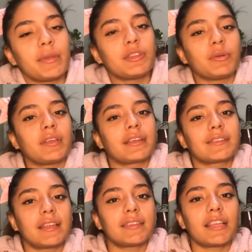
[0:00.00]
gonna be doing a
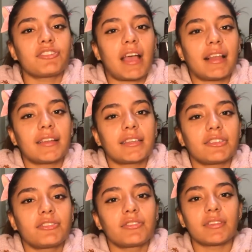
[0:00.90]
10-day
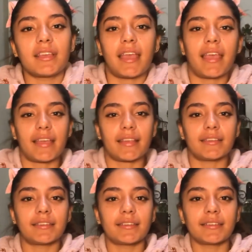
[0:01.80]
challenge
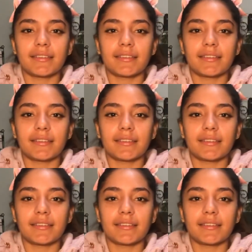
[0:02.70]
and